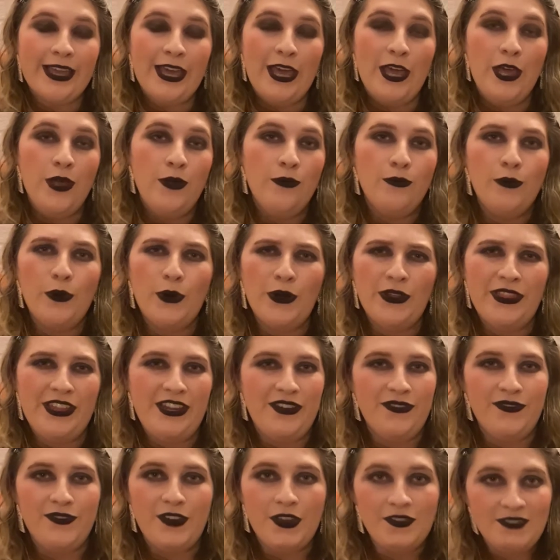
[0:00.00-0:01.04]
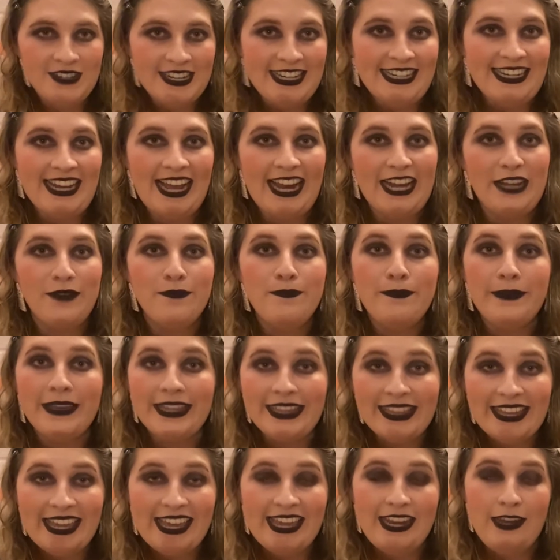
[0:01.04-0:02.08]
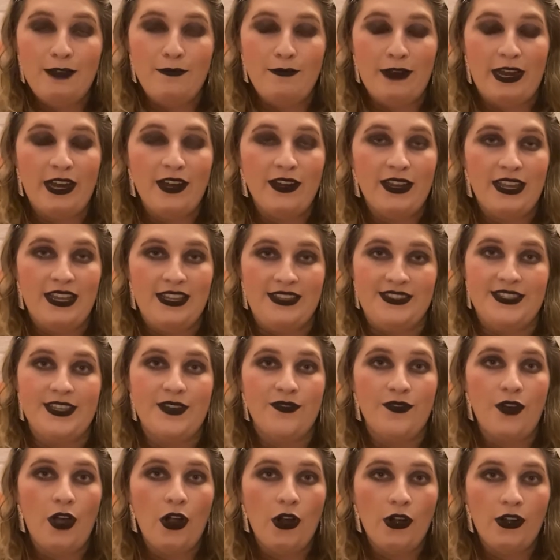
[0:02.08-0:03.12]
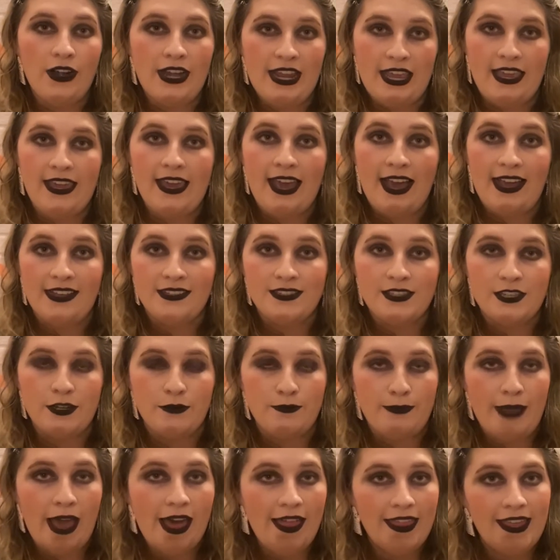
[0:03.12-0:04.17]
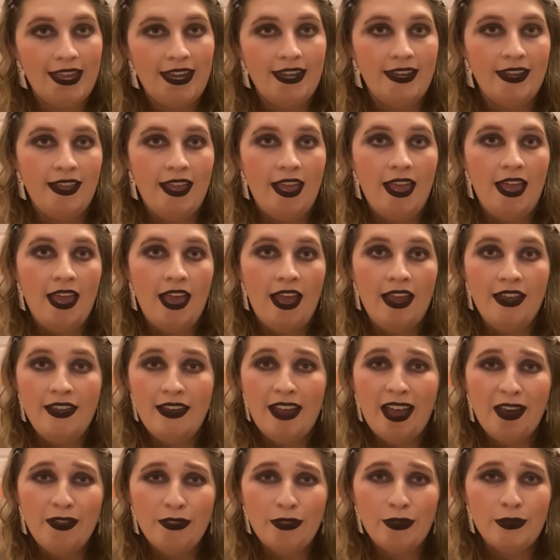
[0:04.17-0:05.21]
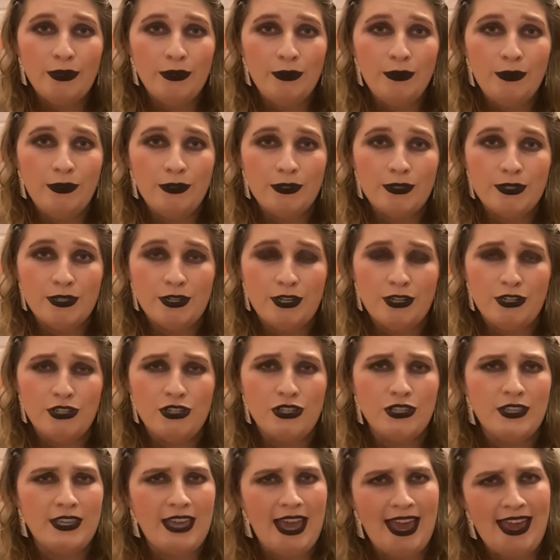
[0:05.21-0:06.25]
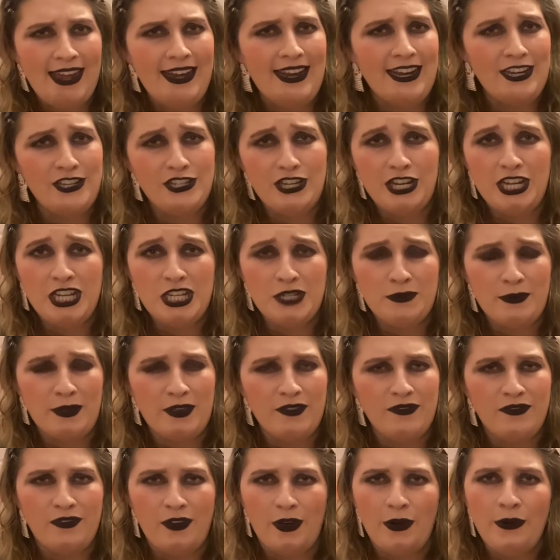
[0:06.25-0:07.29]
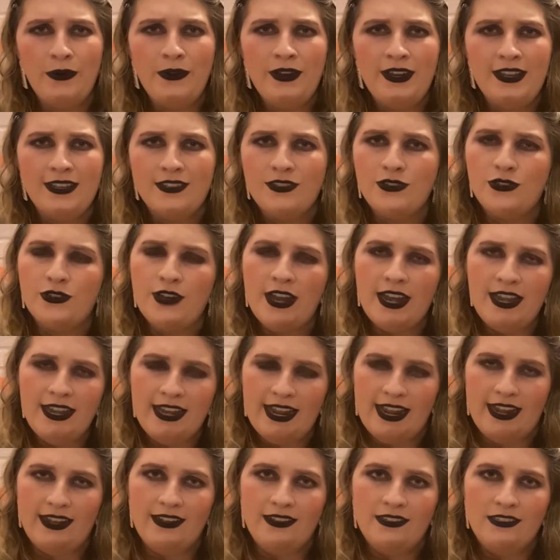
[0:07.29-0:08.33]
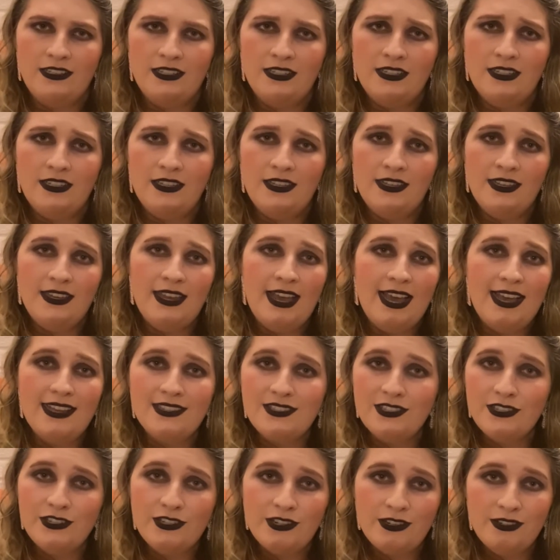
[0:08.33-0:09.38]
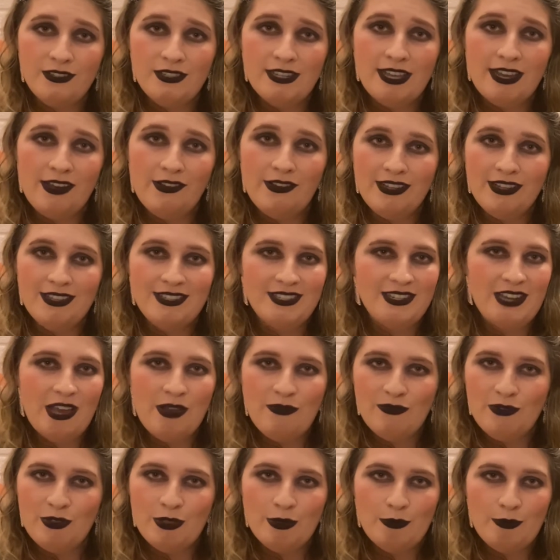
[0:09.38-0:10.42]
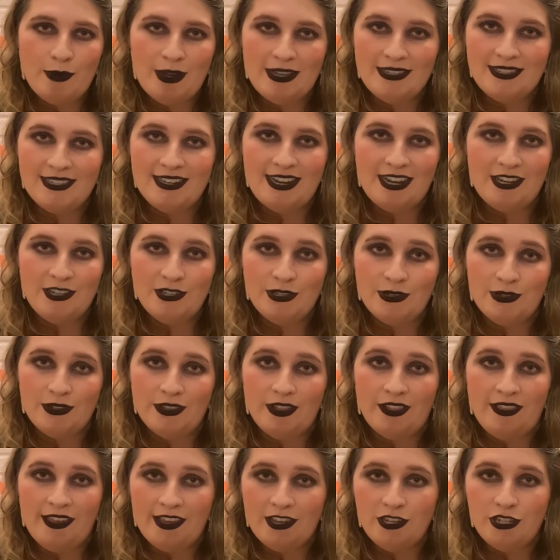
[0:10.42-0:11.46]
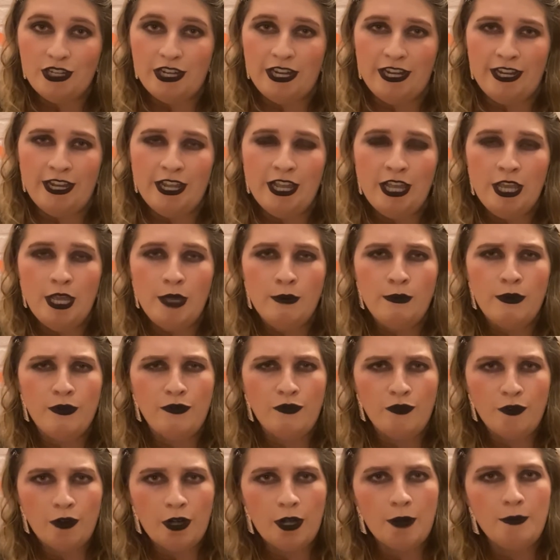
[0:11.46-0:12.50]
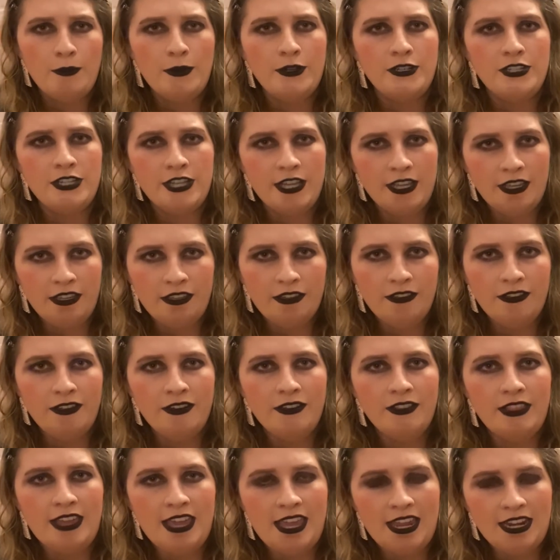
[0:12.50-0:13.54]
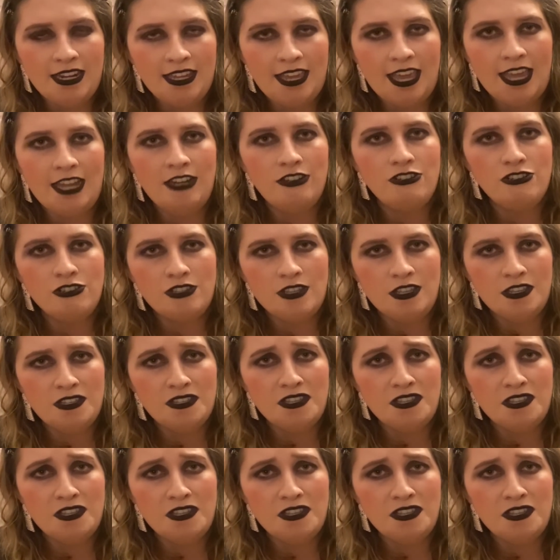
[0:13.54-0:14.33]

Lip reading: More than 59 million Americans have already cast their ballot, and now the Google search, "Can I change my vote?" is trending. As it turns out, not for the presidential election, but for a particularly engaged season